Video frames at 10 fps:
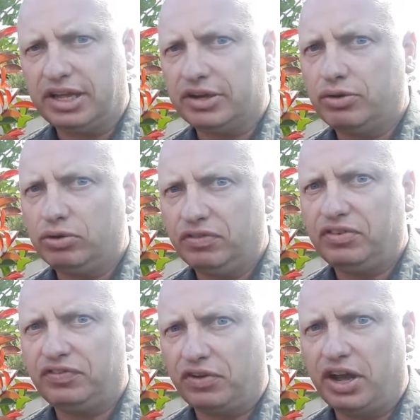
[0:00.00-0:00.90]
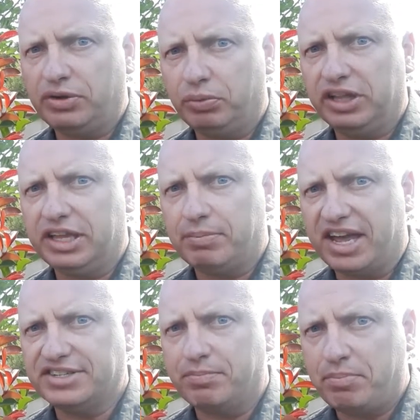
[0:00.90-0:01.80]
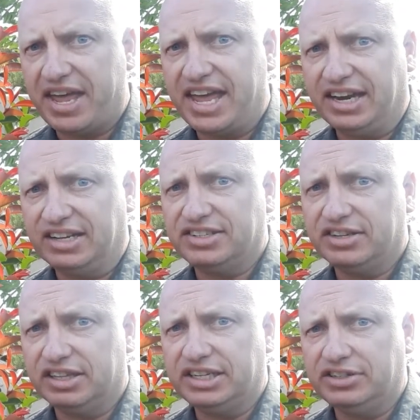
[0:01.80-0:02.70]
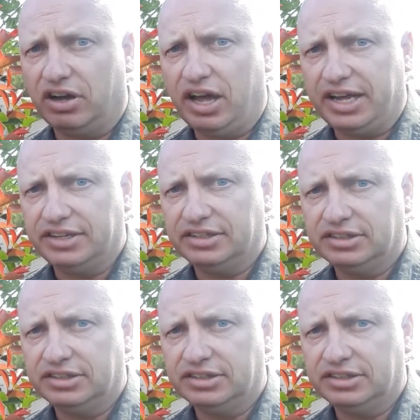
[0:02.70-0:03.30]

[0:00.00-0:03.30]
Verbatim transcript: it could have defined William as a man until he died.